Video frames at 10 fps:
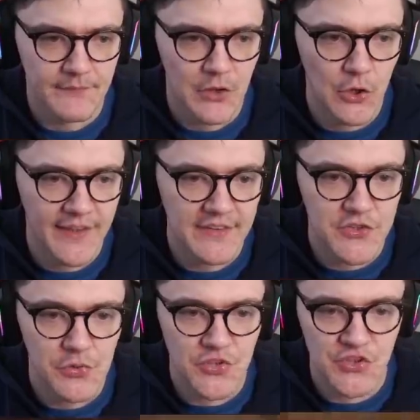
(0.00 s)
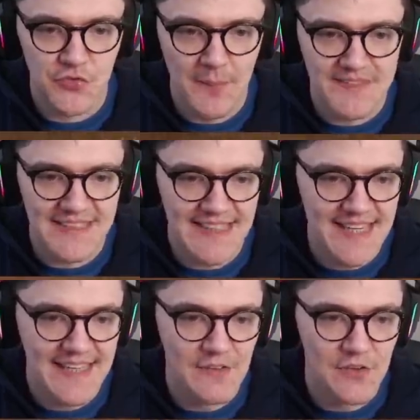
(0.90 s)
Looking to disrupt any
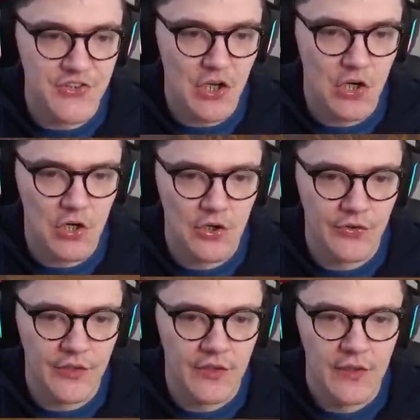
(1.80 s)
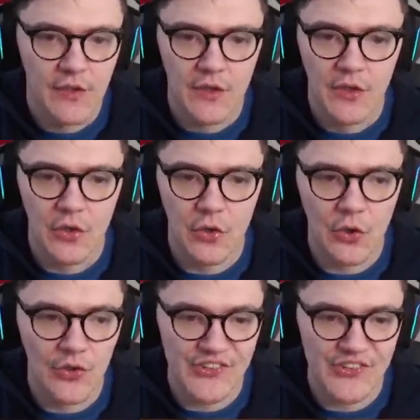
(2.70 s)
heals on her.